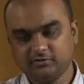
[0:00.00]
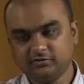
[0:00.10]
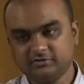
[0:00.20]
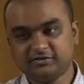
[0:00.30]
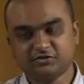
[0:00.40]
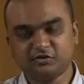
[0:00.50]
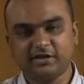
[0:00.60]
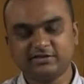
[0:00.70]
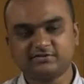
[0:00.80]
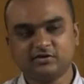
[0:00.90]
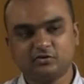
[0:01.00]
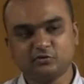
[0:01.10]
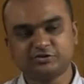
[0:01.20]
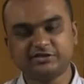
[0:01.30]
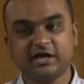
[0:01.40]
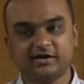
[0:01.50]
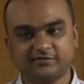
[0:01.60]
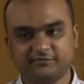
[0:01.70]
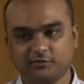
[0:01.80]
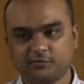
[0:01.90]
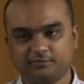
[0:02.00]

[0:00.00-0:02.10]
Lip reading: This is known as OCR review.